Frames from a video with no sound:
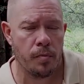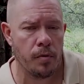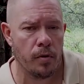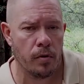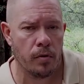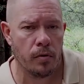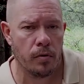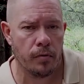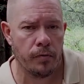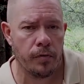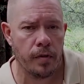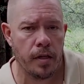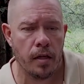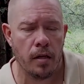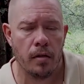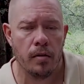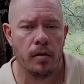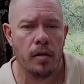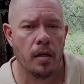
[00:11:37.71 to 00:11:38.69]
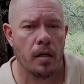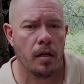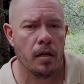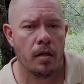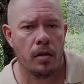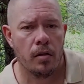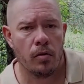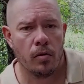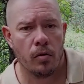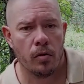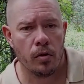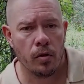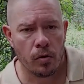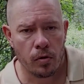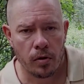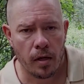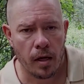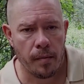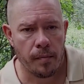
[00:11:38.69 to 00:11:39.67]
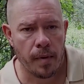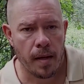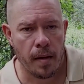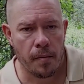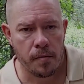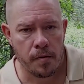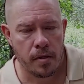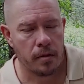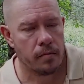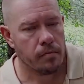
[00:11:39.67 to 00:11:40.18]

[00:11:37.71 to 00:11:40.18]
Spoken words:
your video or your time lapse,